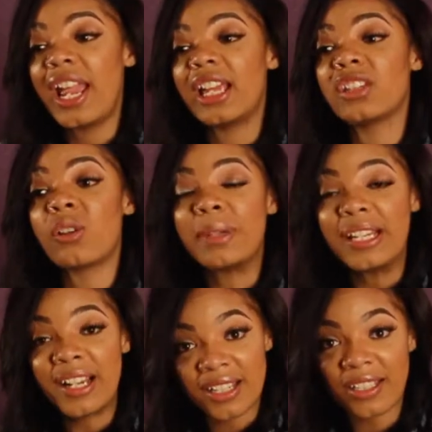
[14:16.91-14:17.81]
And so
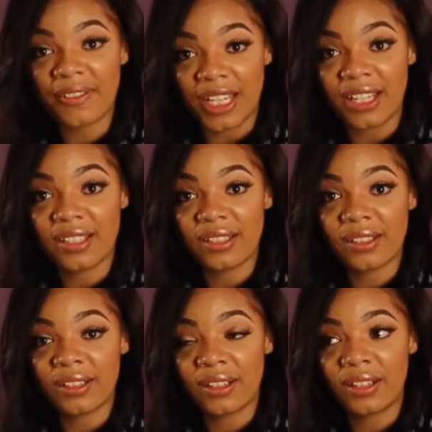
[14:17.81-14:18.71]
because of
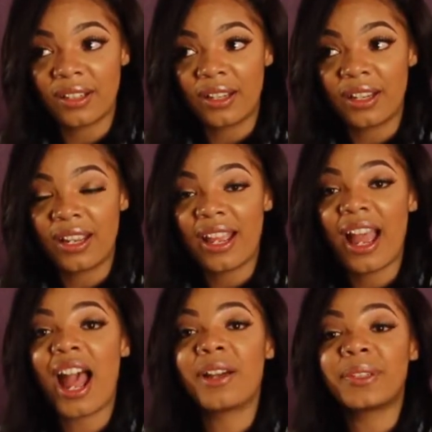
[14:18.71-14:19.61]
this,
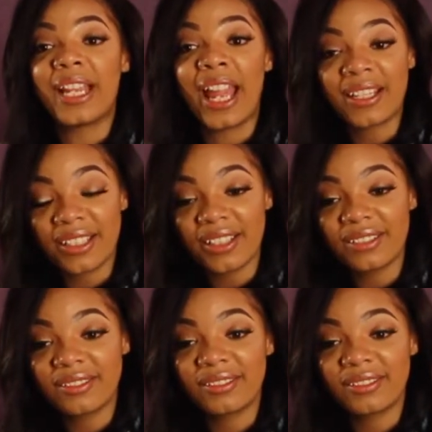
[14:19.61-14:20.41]
I reacted.